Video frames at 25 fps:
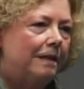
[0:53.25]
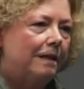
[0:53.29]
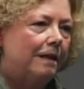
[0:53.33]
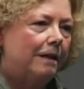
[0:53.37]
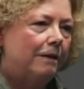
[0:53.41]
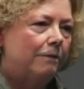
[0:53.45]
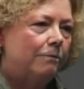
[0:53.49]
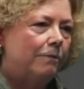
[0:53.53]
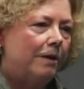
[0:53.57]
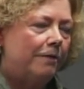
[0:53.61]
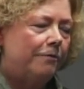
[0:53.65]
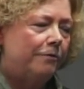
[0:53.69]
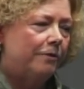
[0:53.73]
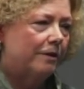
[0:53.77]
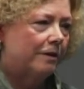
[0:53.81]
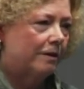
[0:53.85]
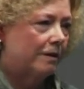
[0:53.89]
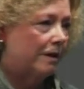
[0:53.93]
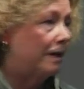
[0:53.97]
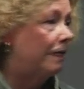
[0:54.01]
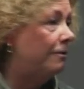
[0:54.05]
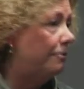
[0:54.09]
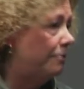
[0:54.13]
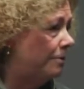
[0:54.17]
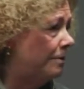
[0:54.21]
around the
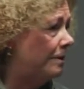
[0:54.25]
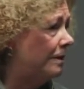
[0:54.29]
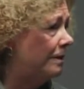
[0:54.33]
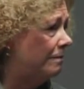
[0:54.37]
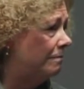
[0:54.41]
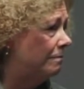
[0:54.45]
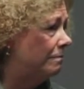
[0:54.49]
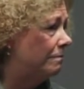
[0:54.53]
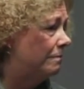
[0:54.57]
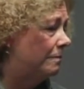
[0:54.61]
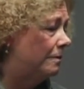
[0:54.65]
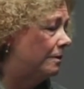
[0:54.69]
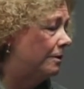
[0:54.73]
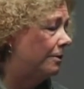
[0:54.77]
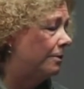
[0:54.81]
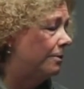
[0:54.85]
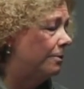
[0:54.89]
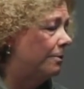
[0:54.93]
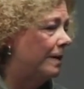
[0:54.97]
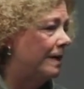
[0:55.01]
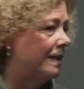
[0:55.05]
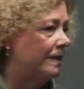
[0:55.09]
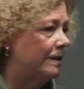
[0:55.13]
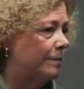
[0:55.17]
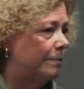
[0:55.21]
country, the
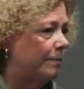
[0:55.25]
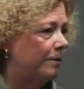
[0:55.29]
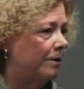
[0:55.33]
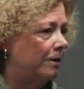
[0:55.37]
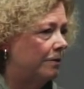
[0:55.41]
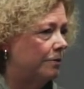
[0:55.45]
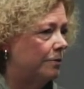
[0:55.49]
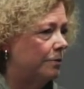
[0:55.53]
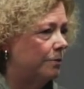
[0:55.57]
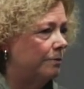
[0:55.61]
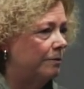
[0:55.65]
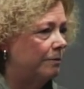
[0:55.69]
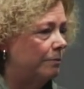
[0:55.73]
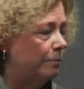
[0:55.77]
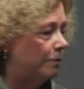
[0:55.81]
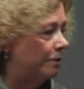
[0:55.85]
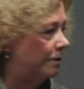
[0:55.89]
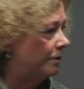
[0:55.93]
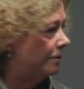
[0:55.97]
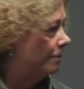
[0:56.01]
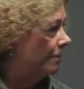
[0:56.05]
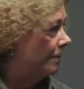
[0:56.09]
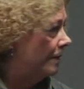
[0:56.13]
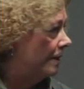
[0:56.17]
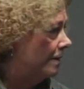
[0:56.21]
U.S., but also in
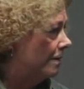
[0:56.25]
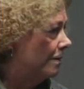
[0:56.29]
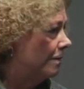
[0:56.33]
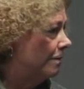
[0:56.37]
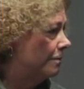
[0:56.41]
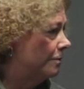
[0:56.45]
Puerto Rico.